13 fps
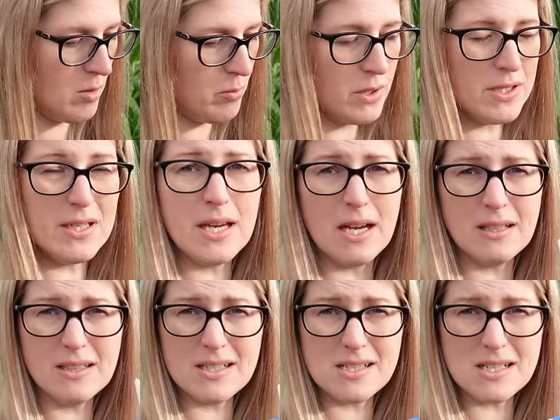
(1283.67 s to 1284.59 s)
But yeah,
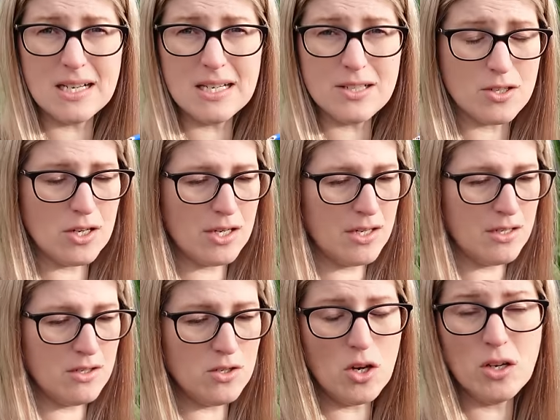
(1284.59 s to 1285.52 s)
there's literally
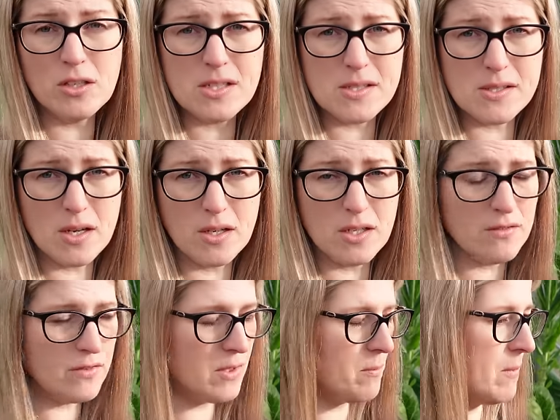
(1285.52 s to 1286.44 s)
not a sign
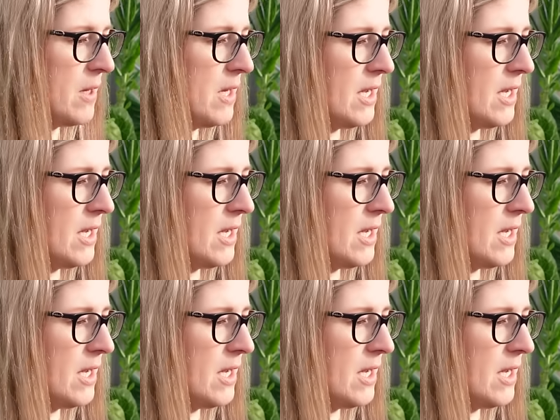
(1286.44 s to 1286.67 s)
of them.